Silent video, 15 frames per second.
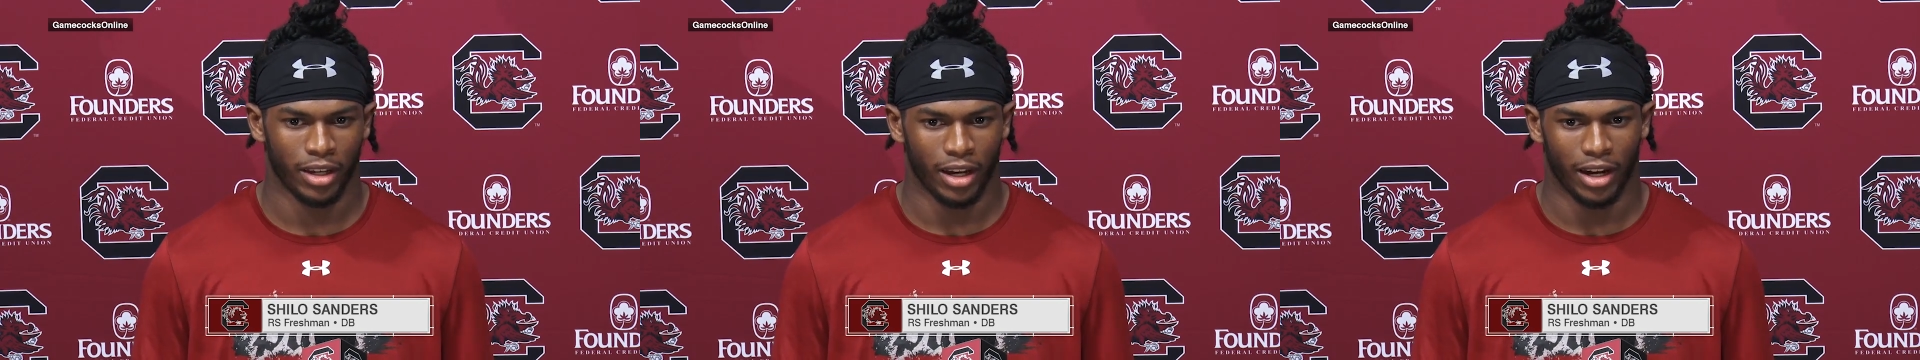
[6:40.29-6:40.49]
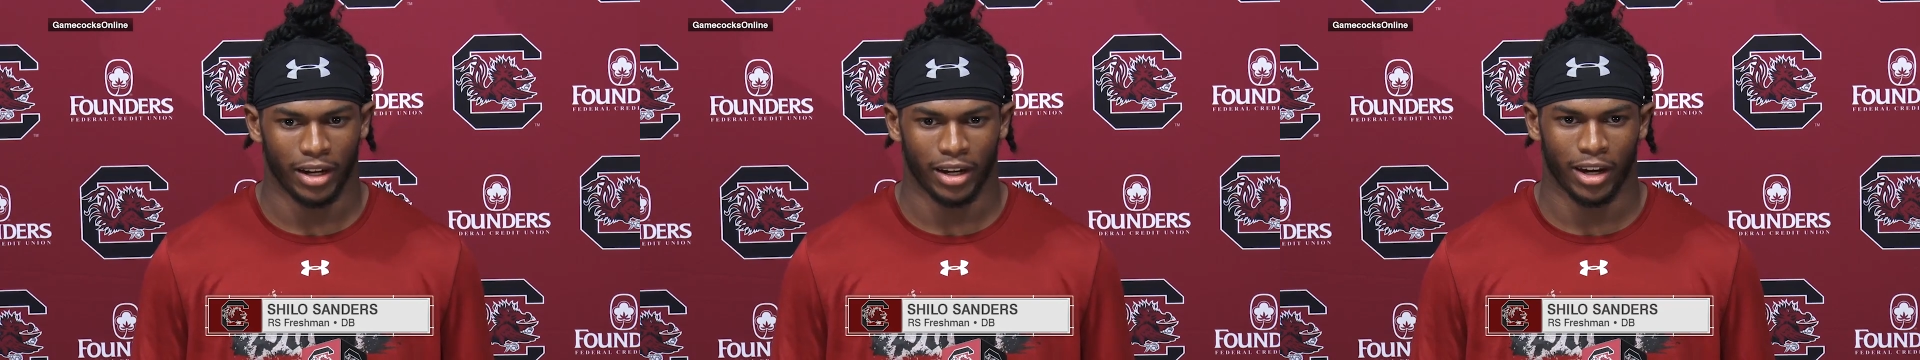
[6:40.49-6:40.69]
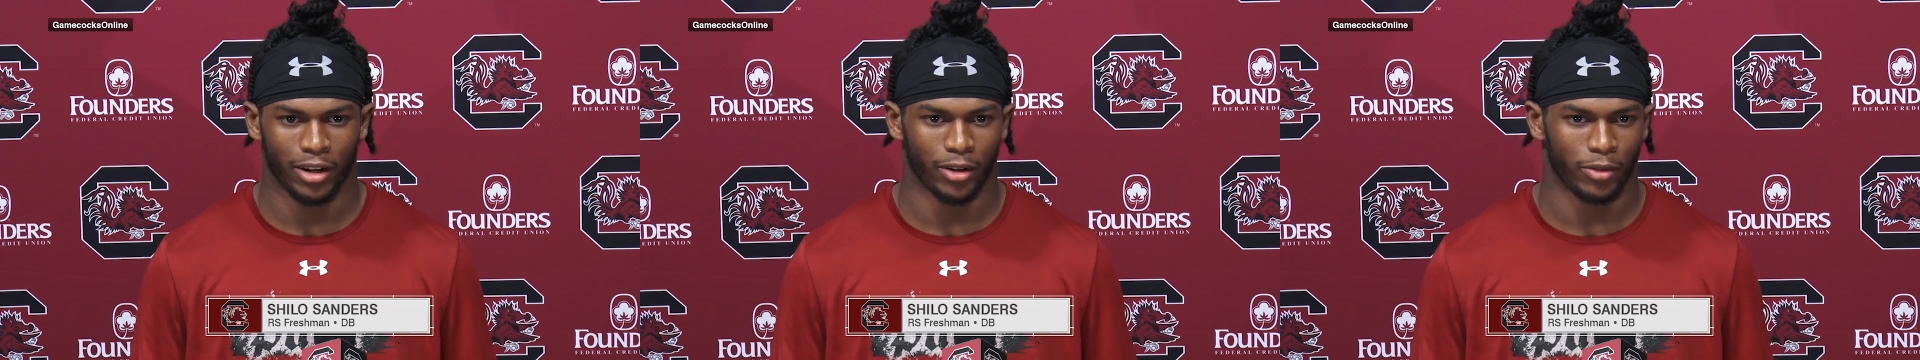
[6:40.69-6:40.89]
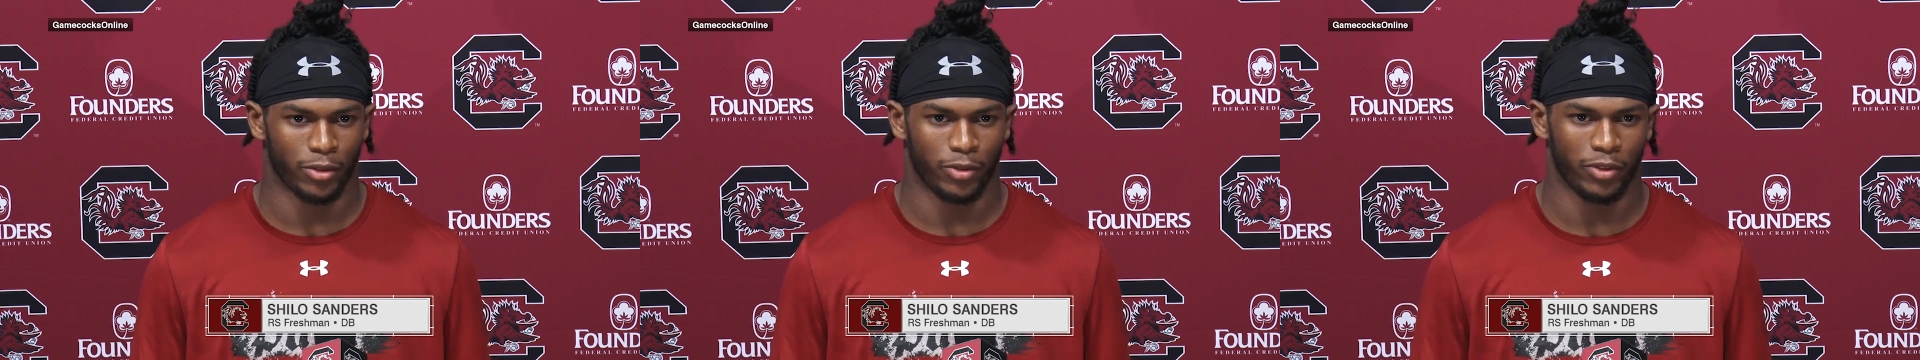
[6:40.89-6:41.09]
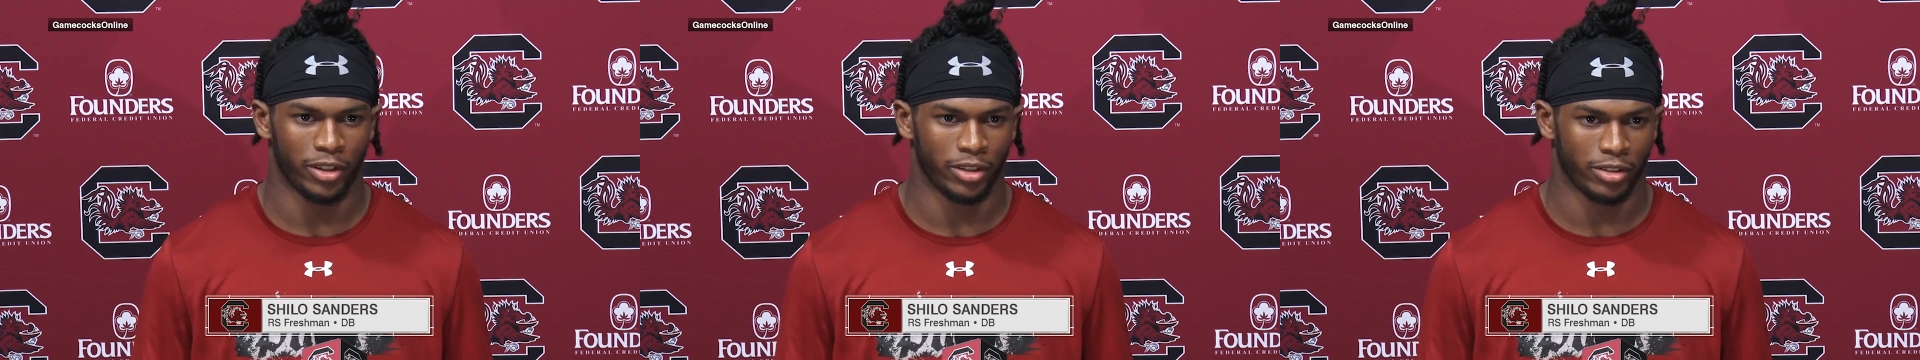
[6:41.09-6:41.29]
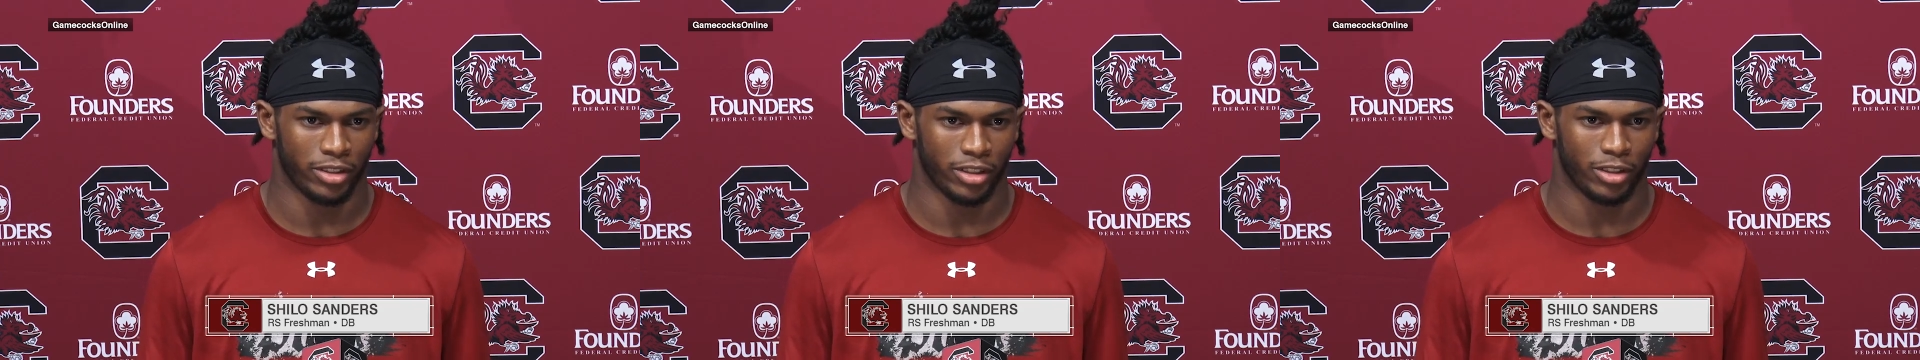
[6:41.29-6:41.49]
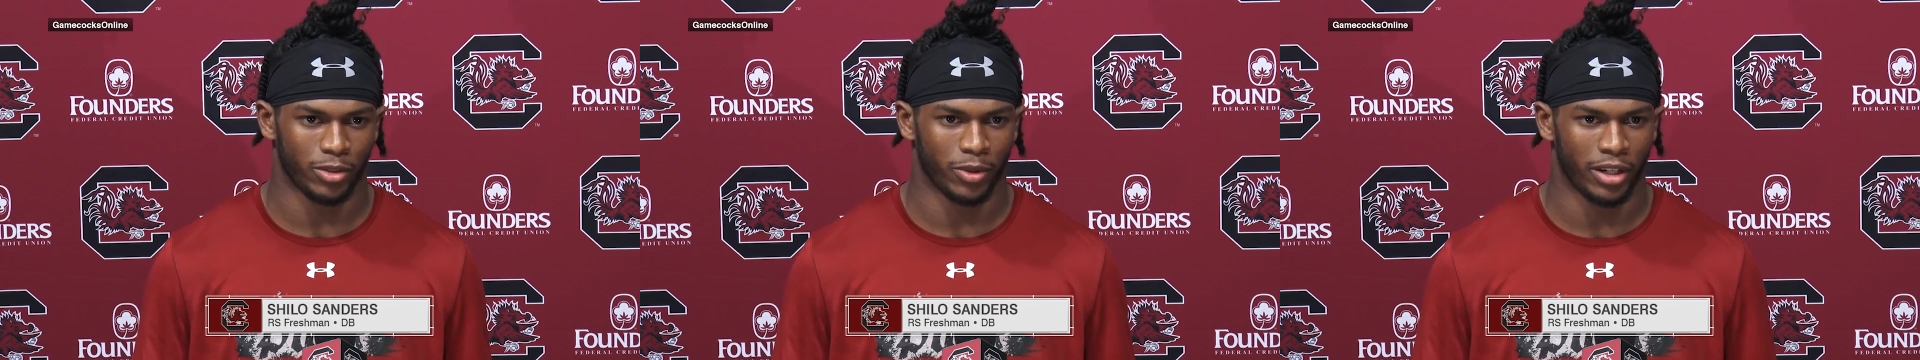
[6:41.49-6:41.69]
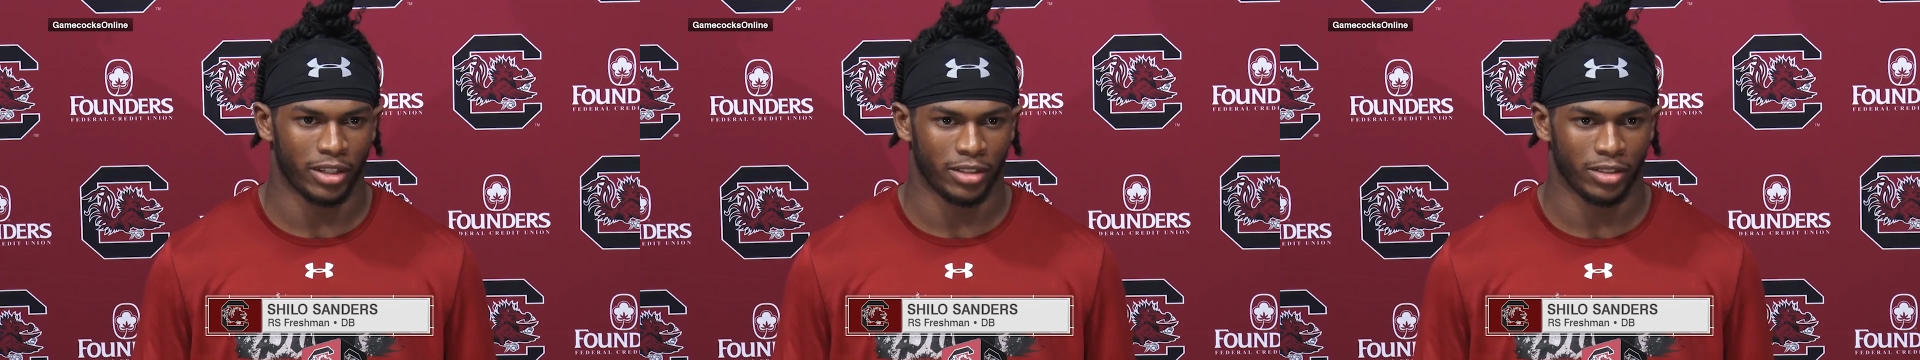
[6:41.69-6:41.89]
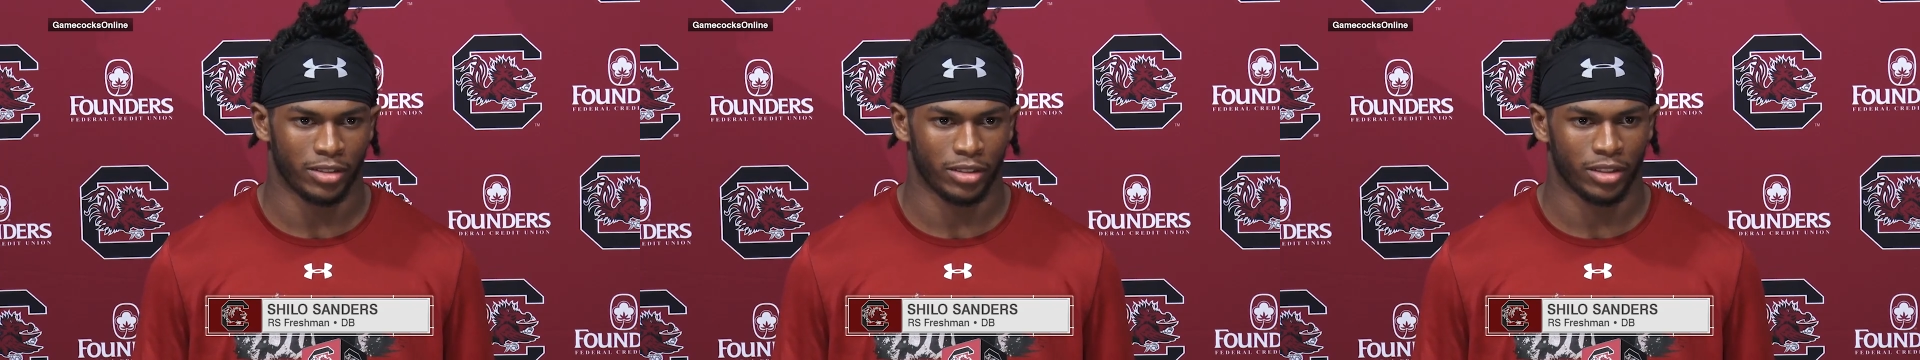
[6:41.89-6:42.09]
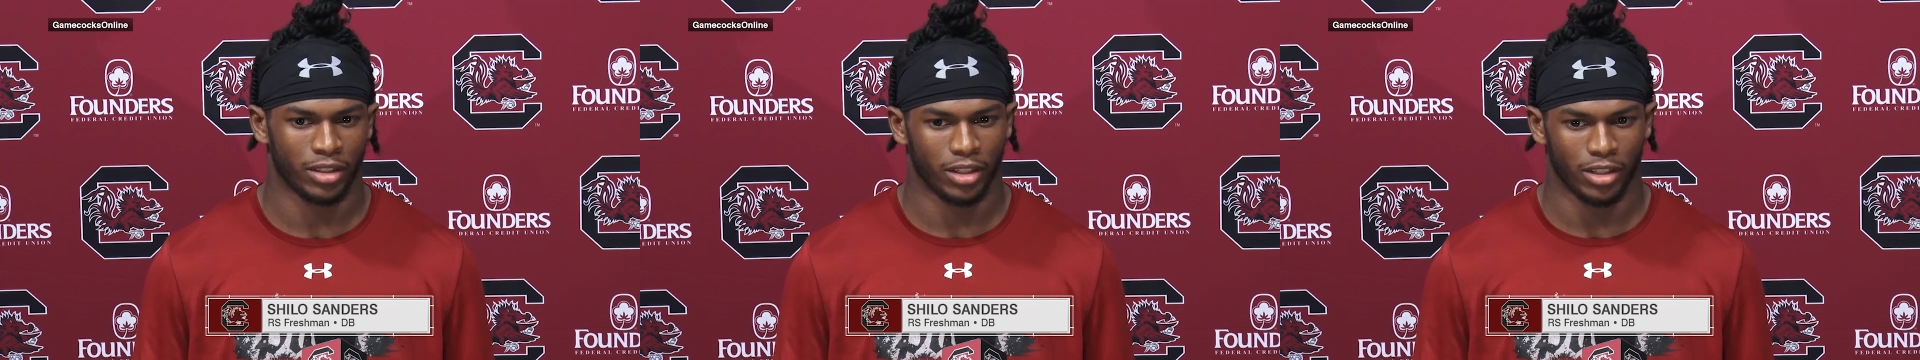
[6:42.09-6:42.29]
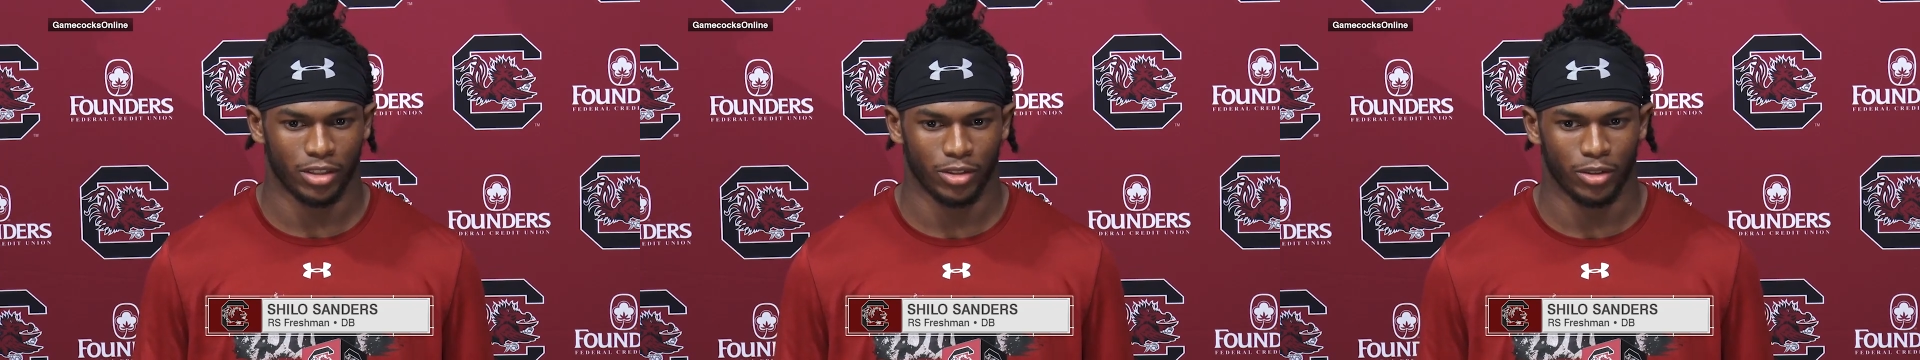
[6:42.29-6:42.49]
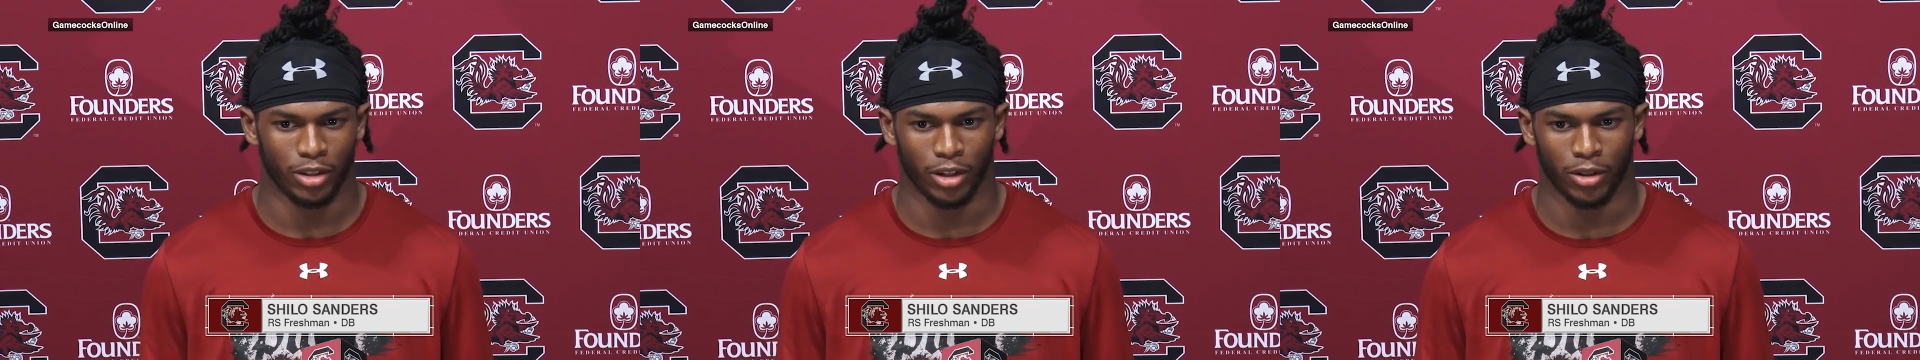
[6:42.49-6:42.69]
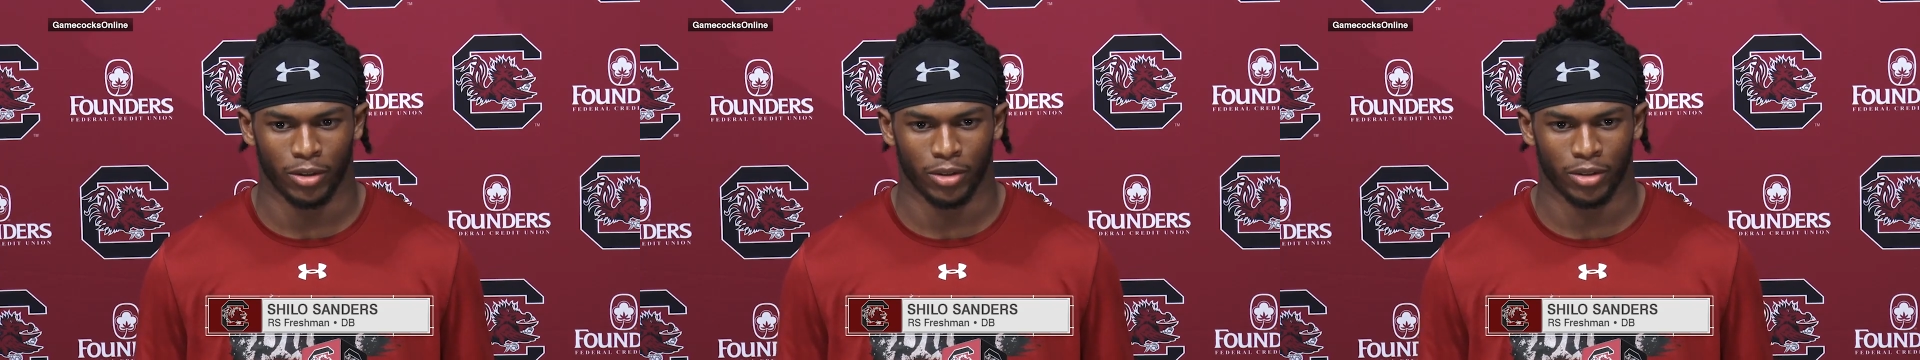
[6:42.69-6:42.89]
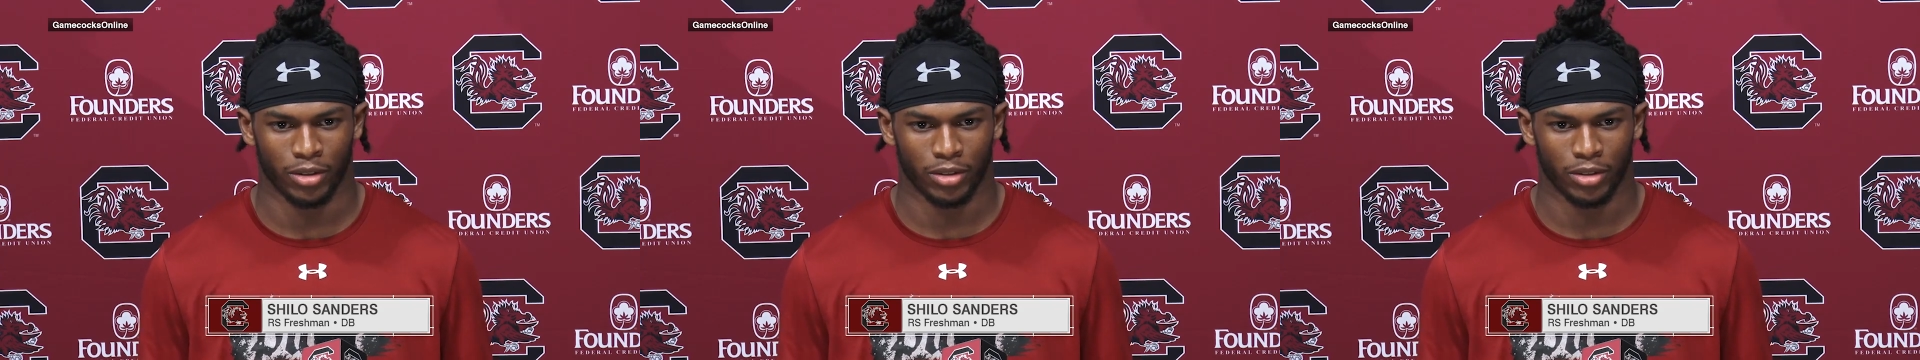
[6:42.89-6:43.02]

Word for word: I got over field situations because you know